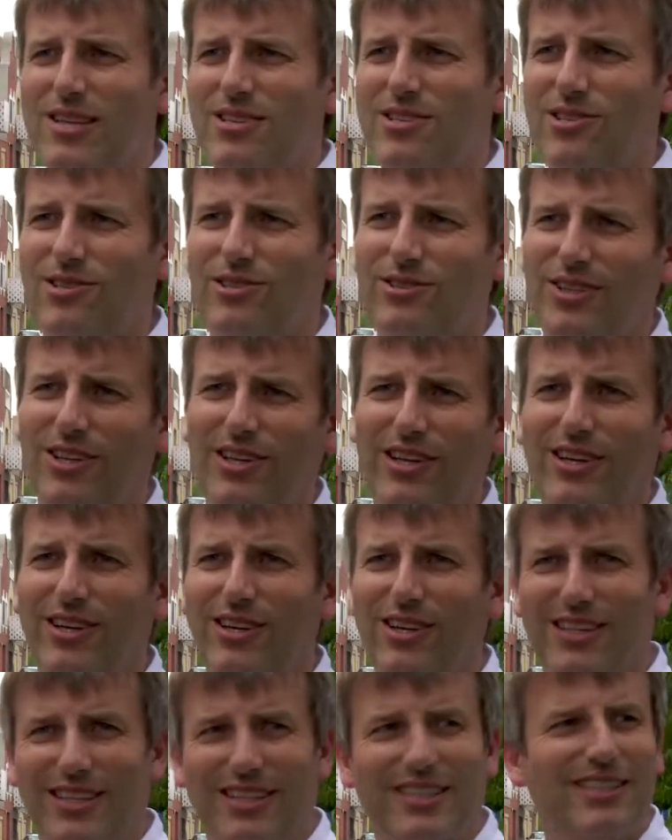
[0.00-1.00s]
So all in
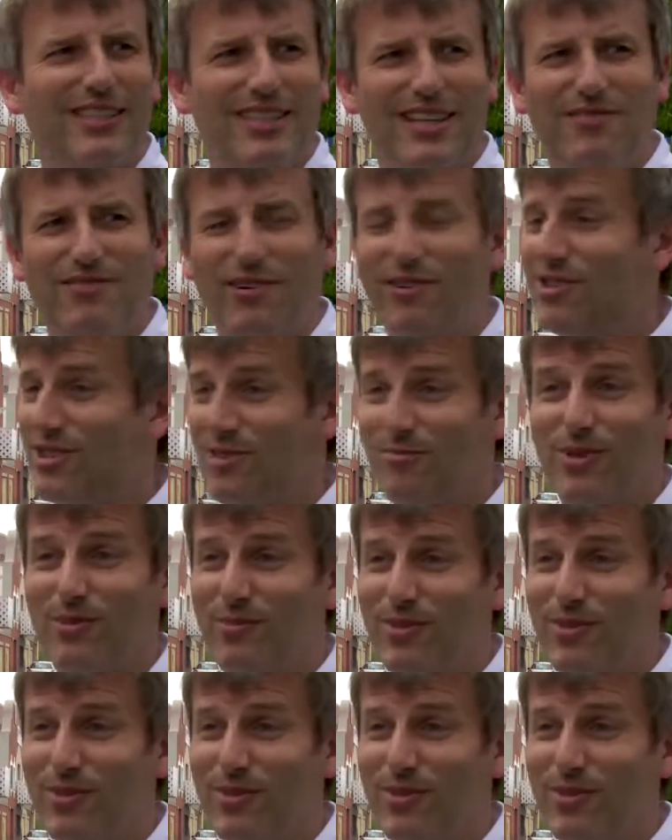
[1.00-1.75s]
all, a very simple